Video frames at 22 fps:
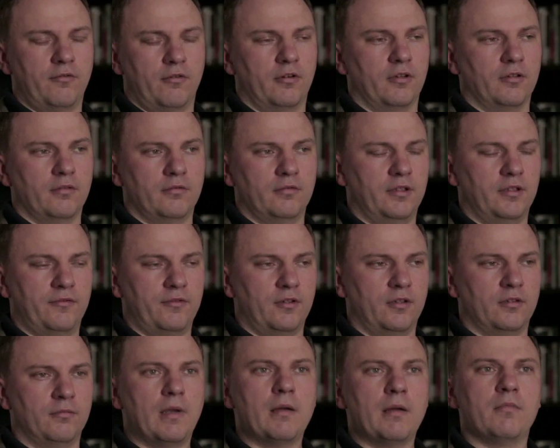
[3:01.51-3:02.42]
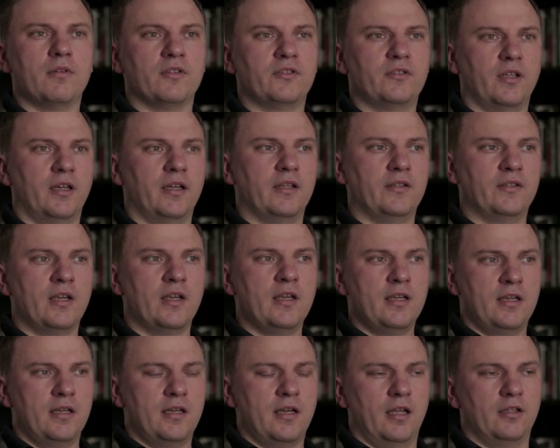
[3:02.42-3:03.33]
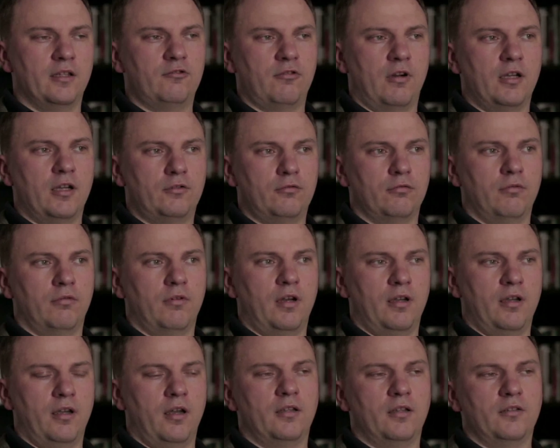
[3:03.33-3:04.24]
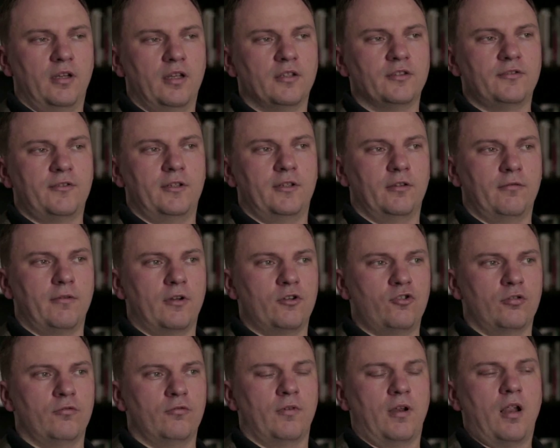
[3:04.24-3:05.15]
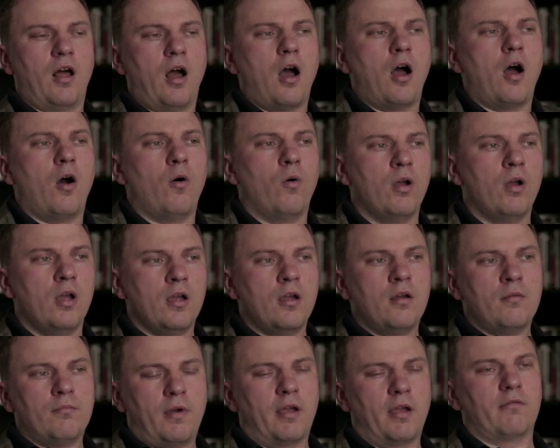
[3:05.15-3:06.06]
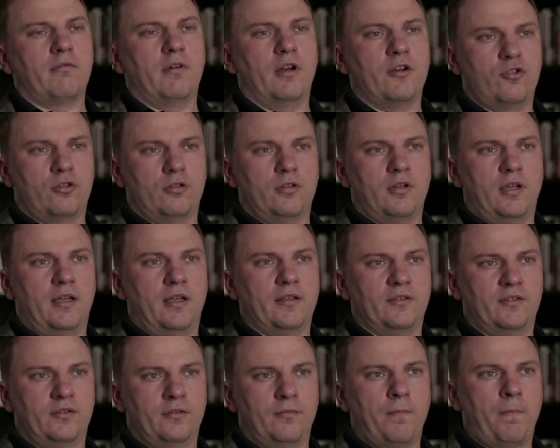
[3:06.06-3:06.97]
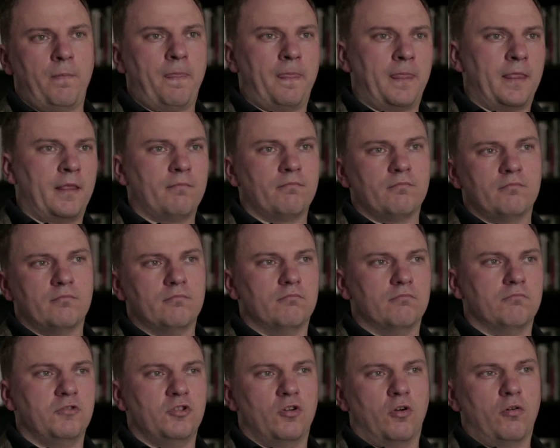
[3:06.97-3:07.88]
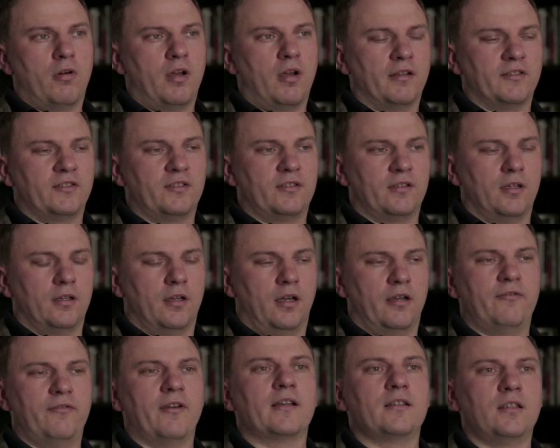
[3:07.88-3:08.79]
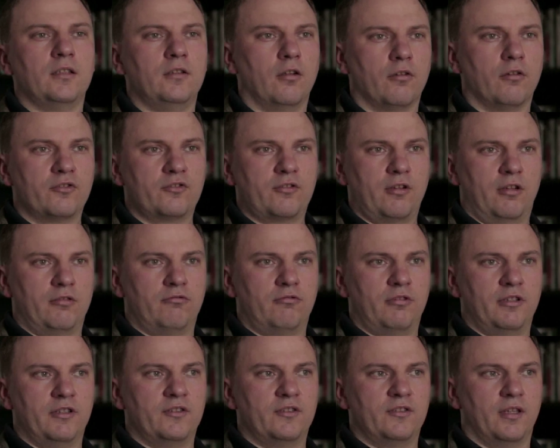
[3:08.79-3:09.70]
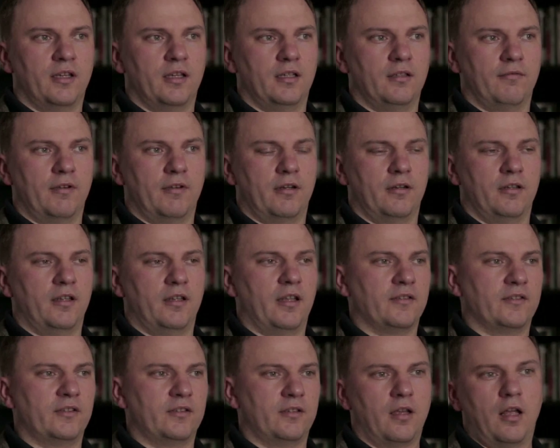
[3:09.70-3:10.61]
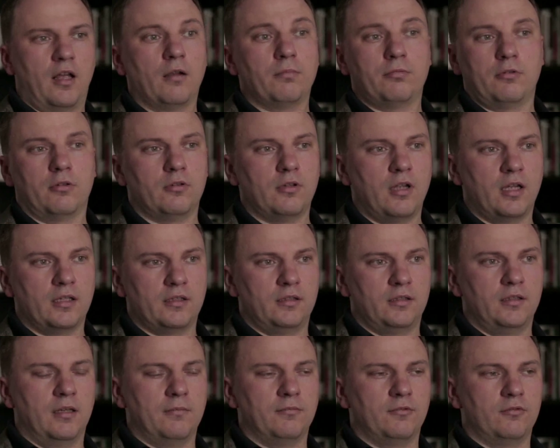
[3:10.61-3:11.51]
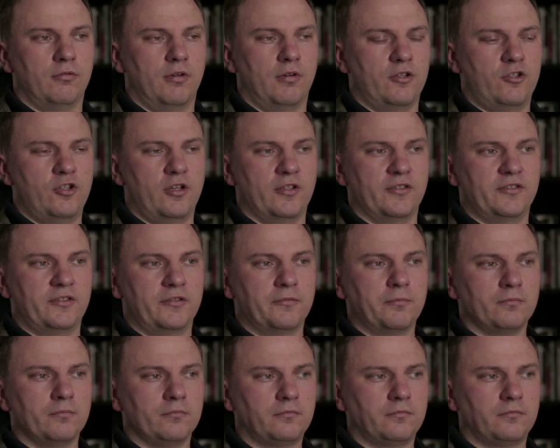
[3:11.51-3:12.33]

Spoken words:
for different member states, and try to answer the question about how migration has affected those countries and whether it has helped or not them to adjust.